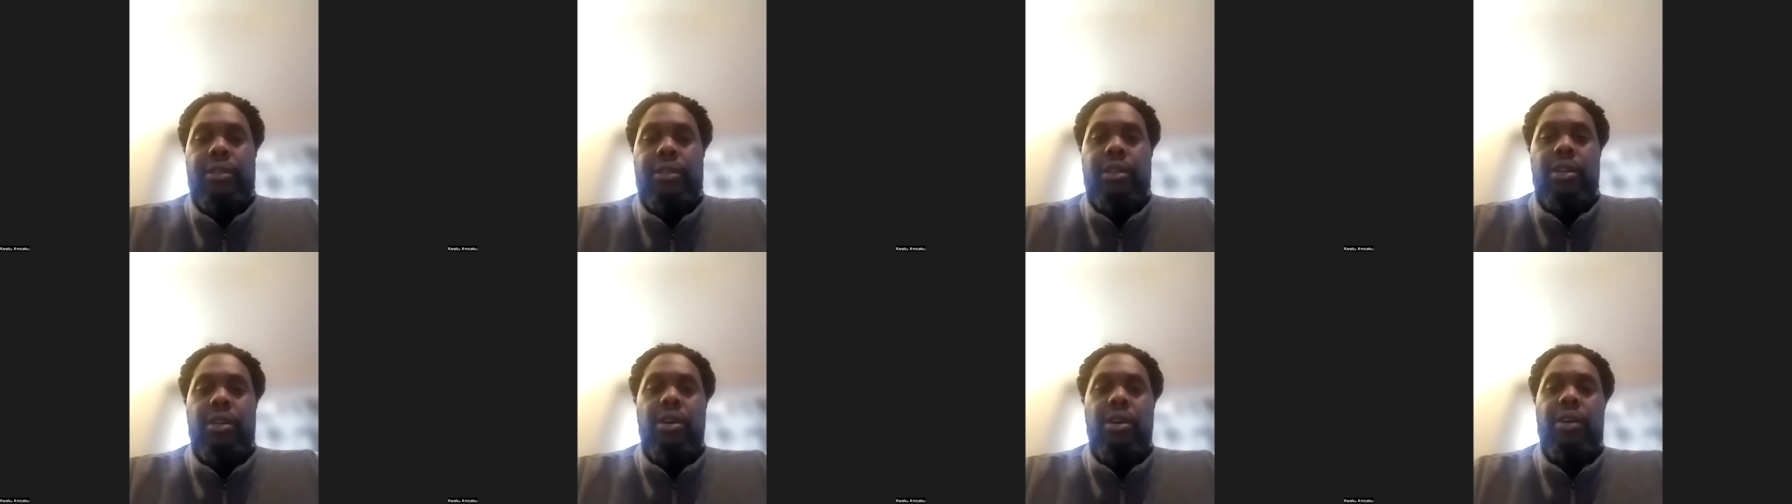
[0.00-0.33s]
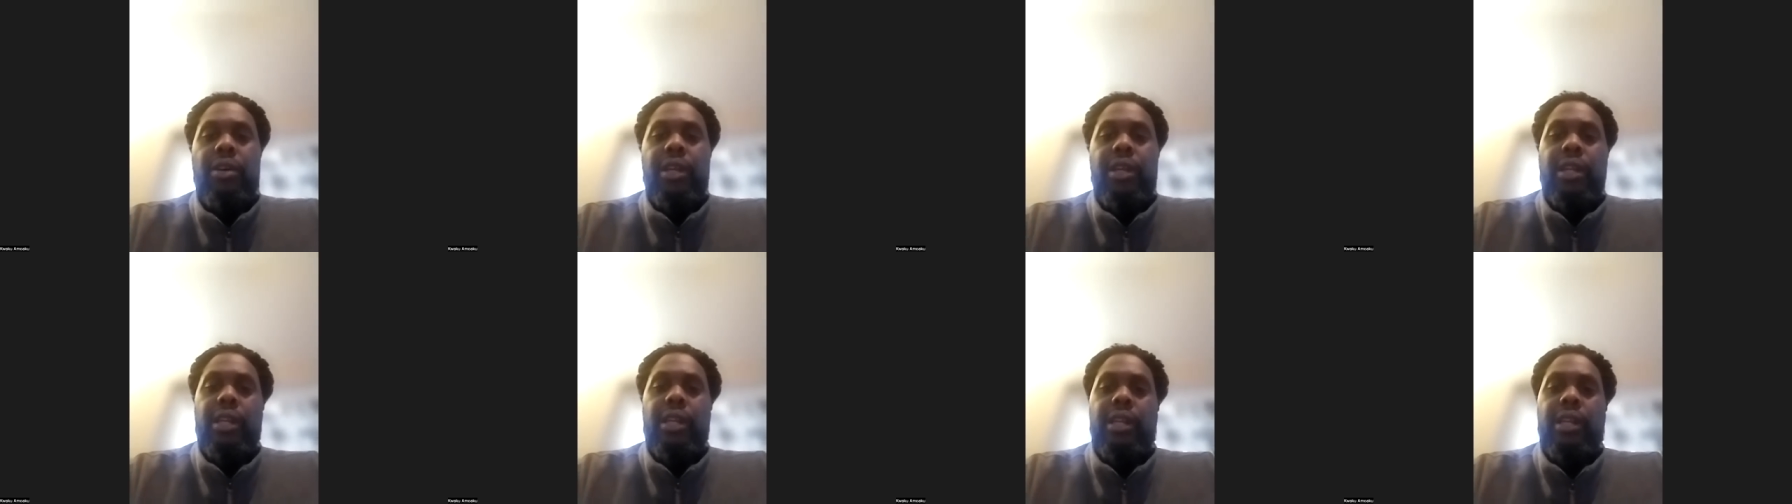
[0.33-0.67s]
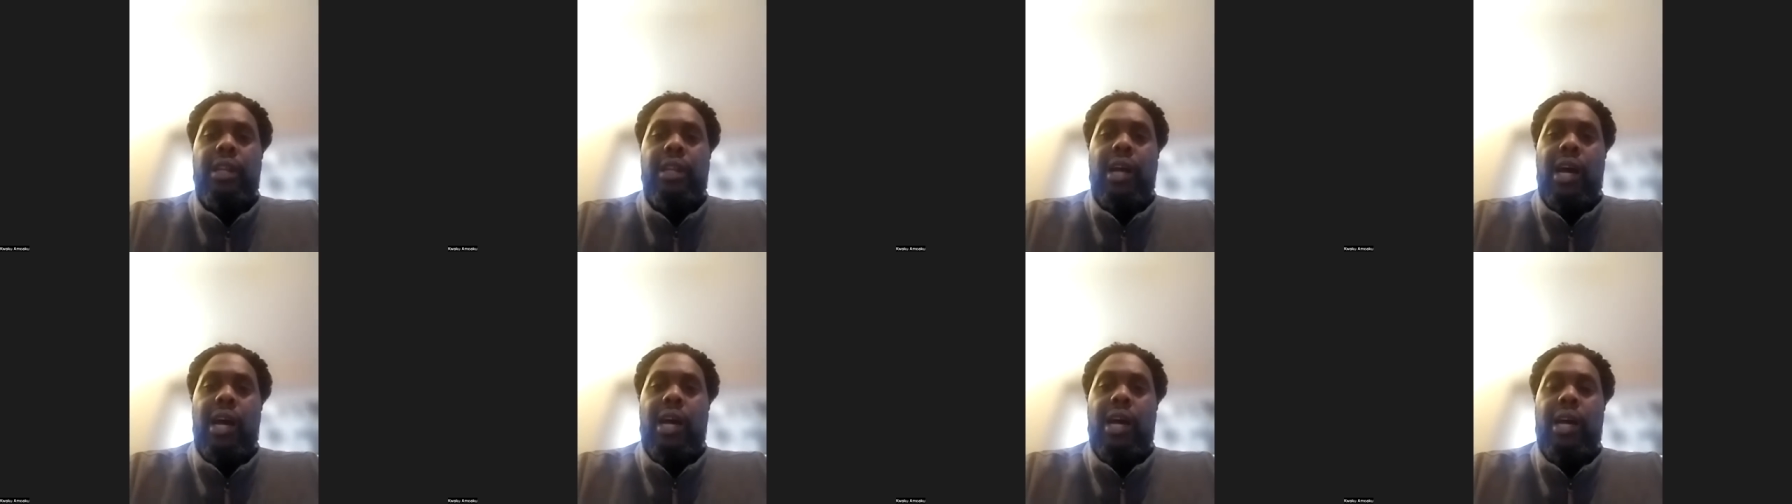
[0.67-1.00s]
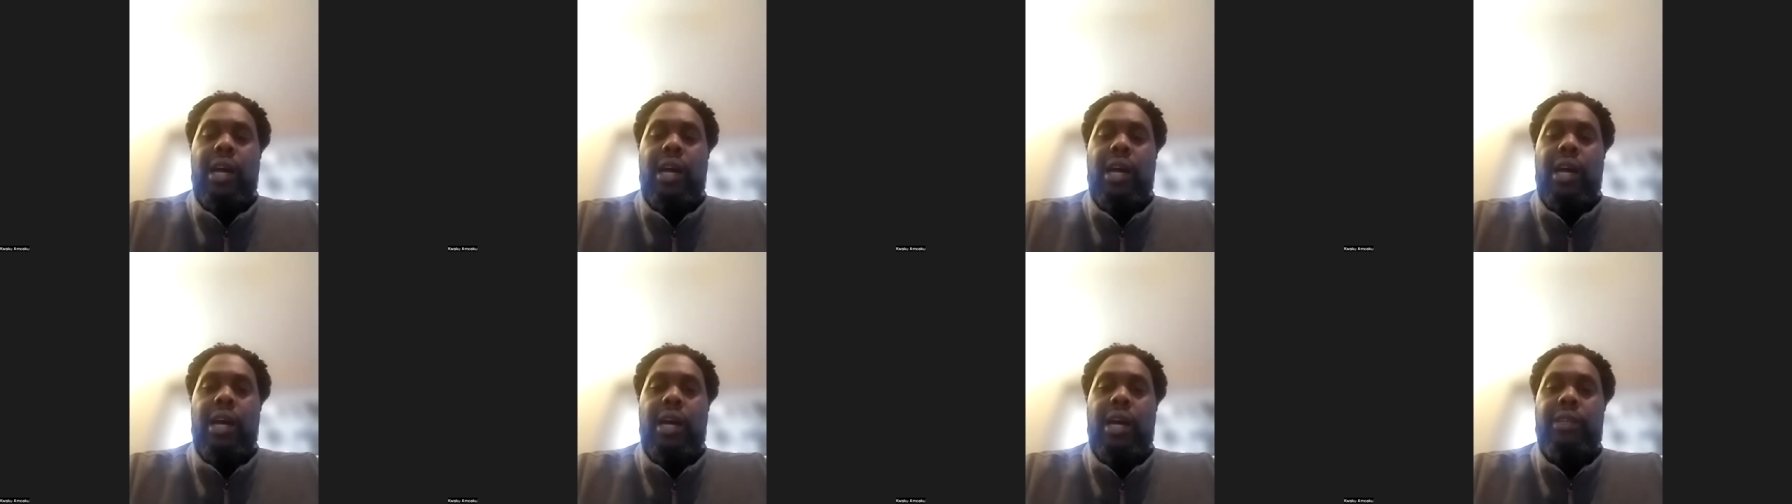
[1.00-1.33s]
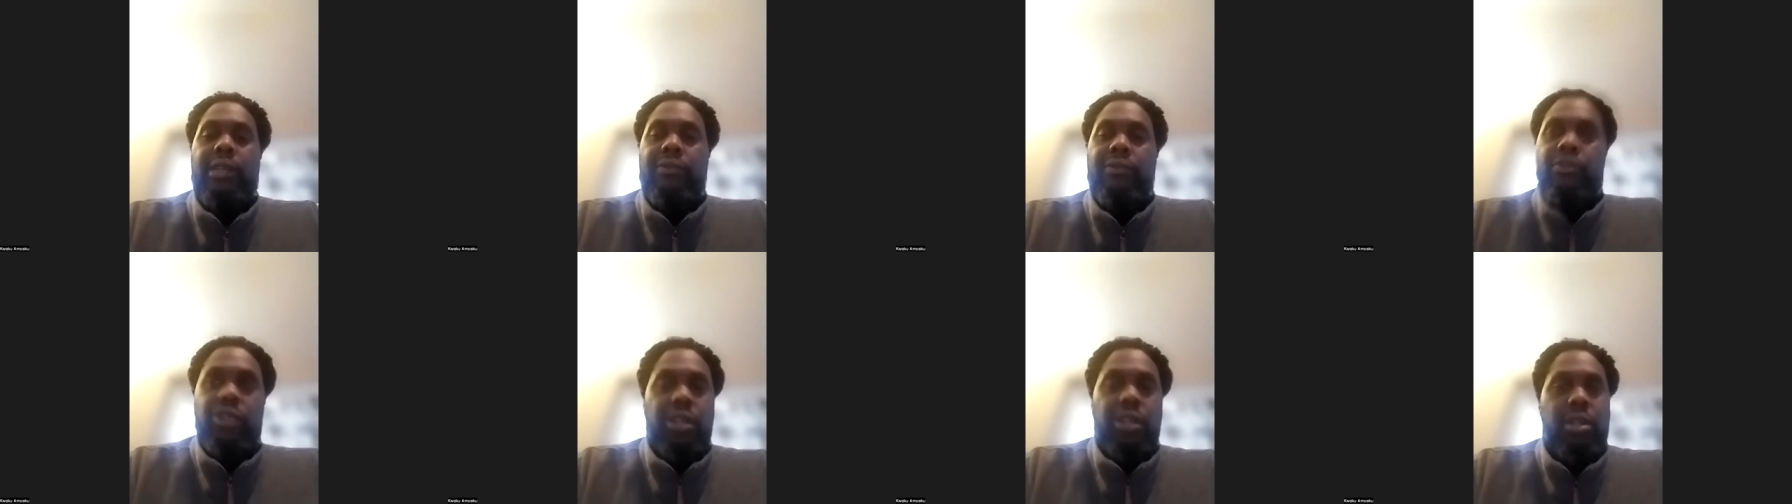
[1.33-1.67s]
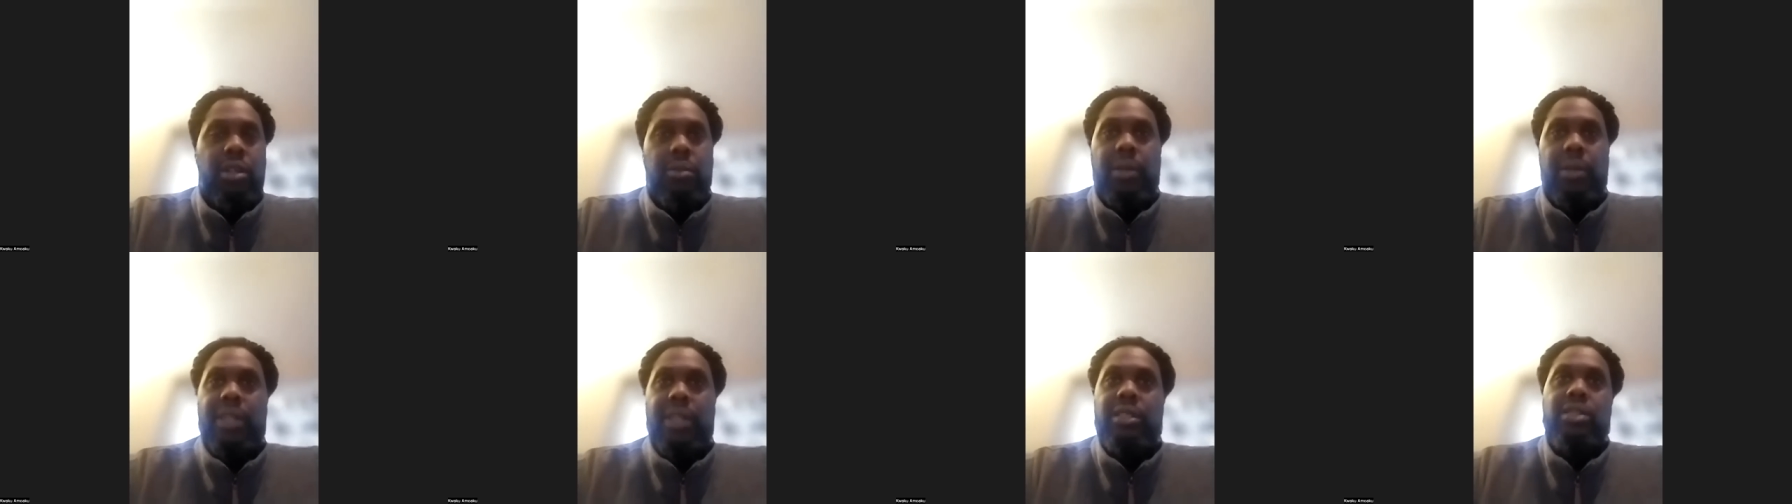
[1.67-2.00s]
you know, and I, I have treated
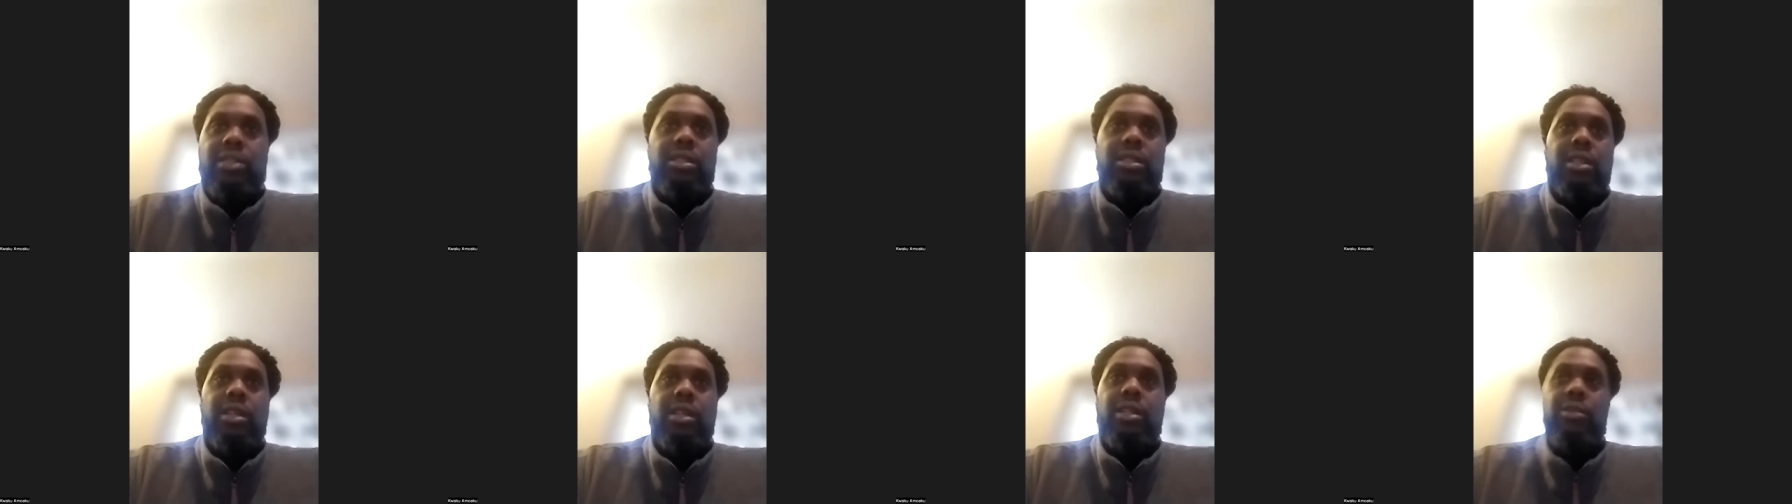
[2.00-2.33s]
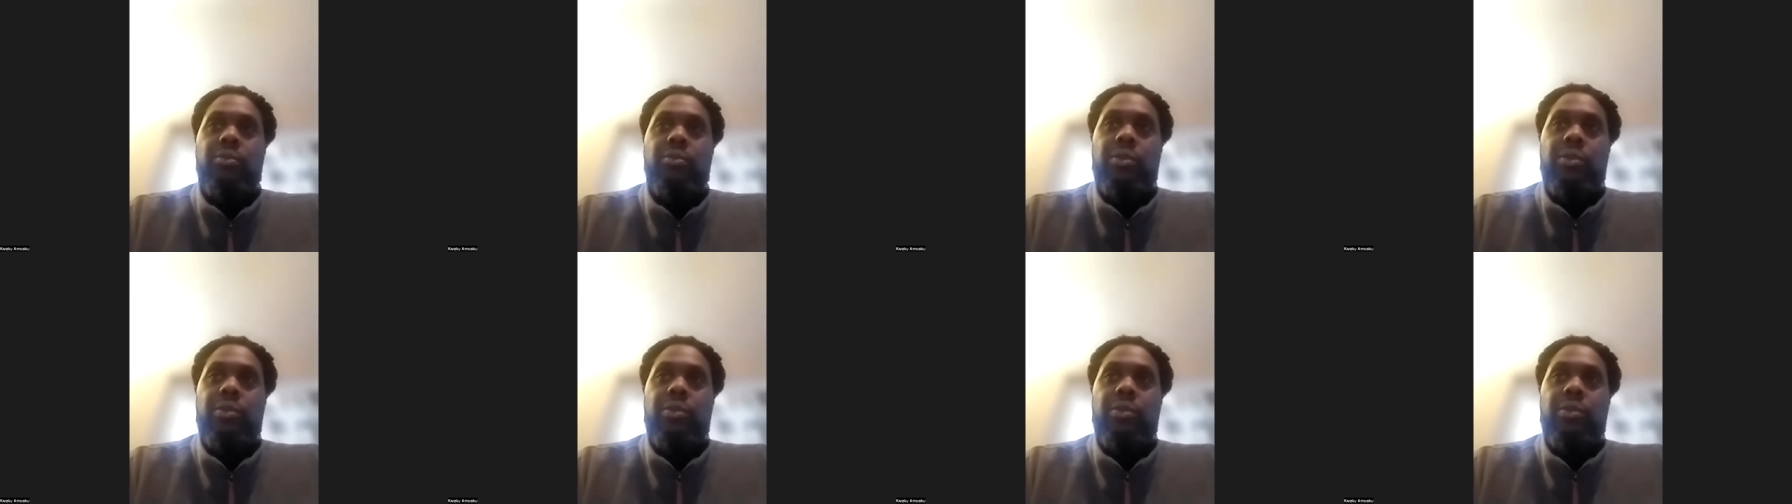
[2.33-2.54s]
him like a son.